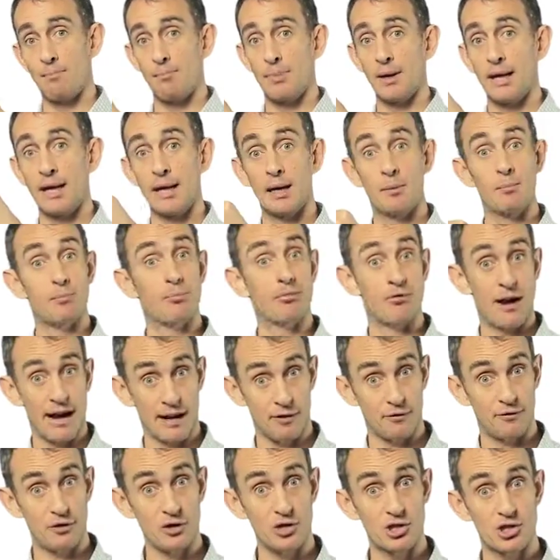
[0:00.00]
big
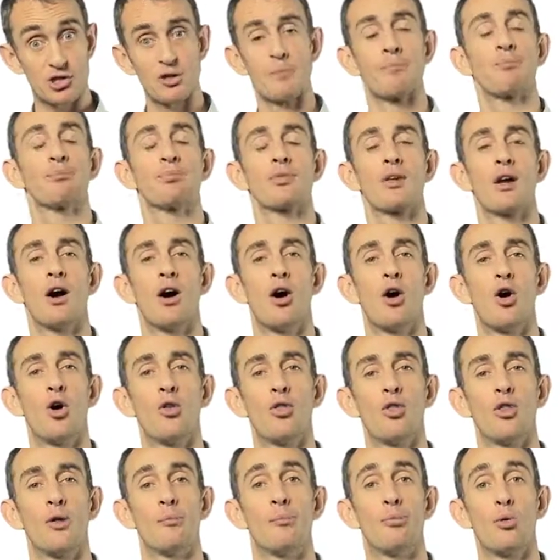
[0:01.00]
breakfast
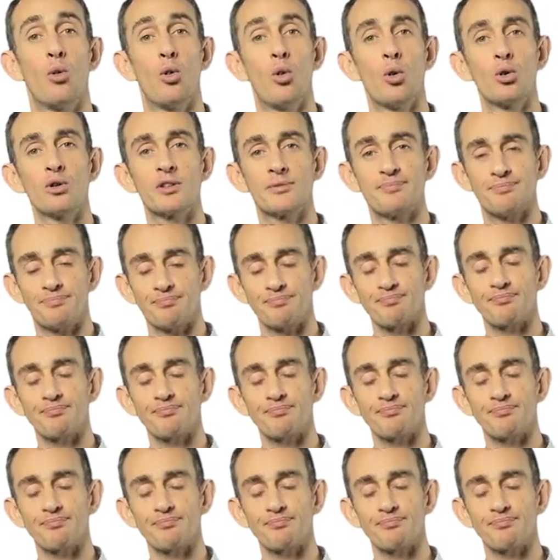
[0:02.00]
on the board,